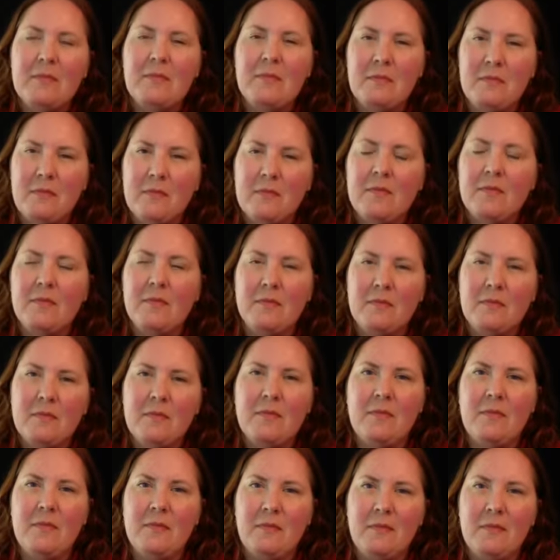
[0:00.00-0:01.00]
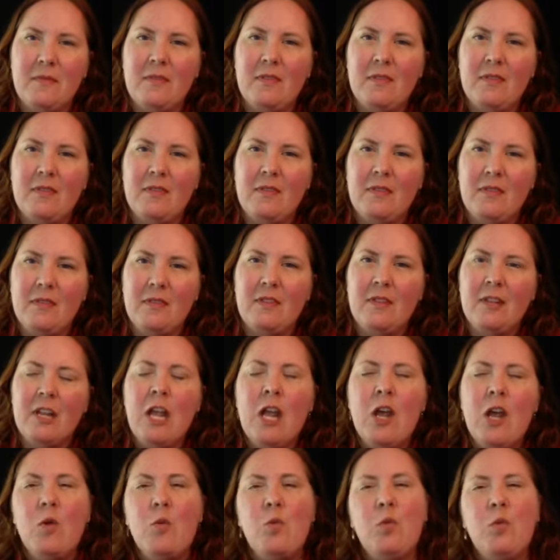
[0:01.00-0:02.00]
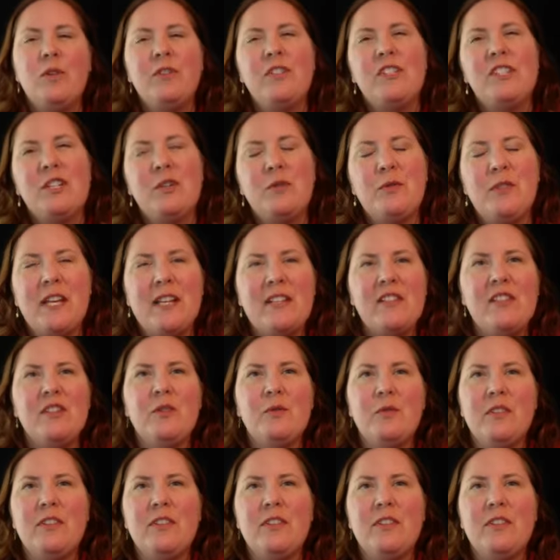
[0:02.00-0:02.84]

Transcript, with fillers: people are buying it. So, hey. Well, so that's,